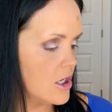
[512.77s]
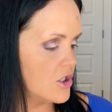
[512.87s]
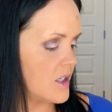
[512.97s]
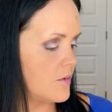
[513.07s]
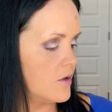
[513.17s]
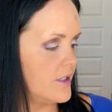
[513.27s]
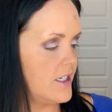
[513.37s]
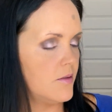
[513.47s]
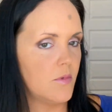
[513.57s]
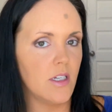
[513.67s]
So I'm going
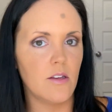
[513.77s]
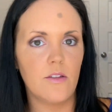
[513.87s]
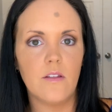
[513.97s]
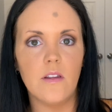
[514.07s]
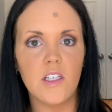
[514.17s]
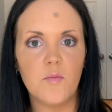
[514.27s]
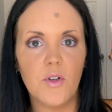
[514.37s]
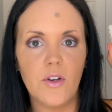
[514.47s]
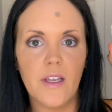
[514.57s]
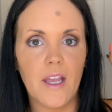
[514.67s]
in with this
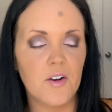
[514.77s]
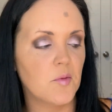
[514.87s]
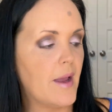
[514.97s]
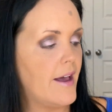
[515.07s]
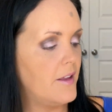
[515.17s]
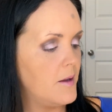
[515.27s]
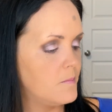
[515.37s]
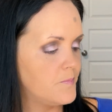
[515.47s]
Beautycounter palette.